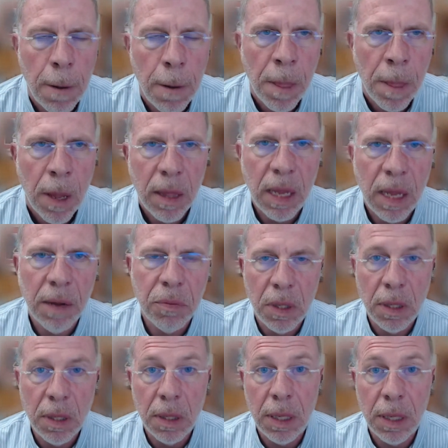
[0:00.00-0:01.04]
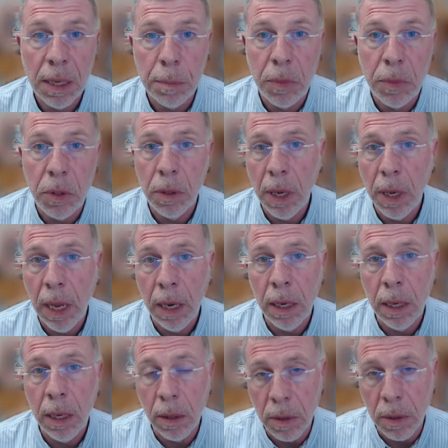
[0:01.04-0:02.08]
The FCC adjudicated
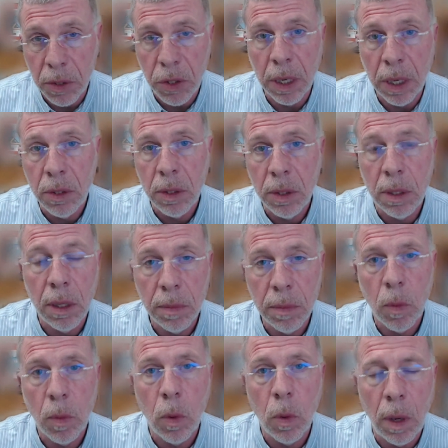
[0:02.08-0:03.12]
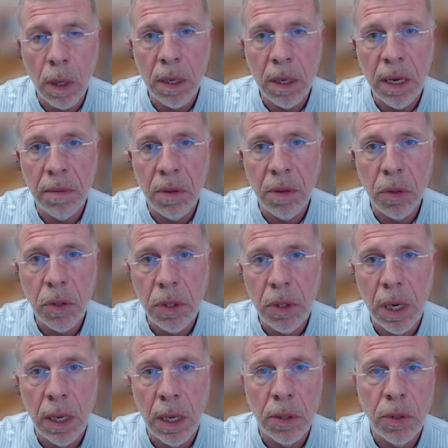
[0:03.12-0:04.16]
or judged the quality of those
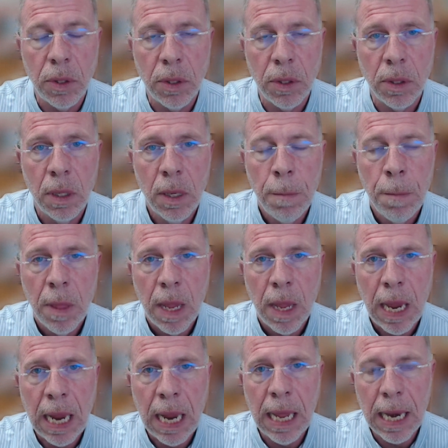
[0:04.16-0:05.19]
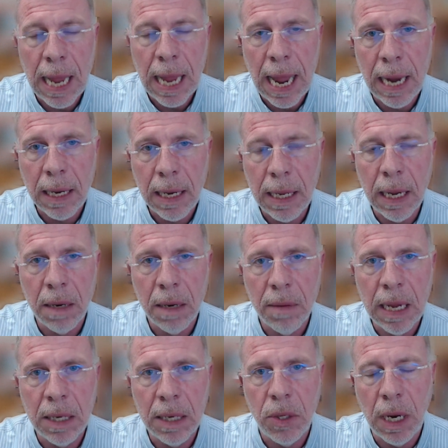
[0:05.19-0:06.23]
challenges, and then at the end of
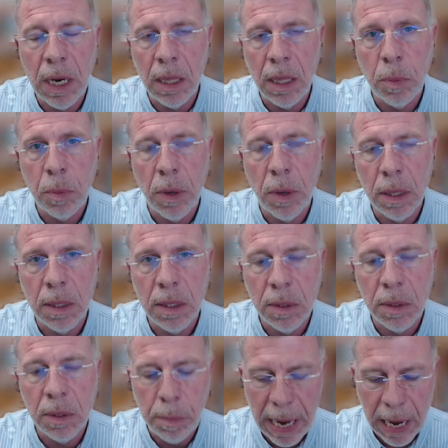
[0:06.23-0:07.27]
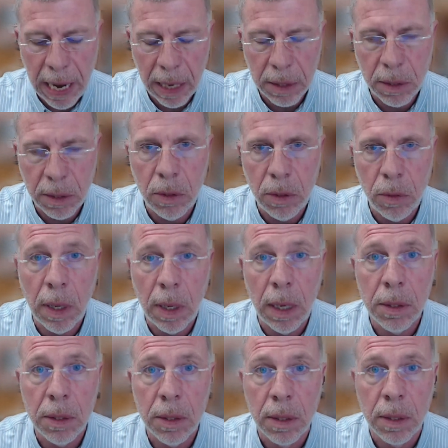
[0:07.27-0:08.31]
that challenge process, passed to us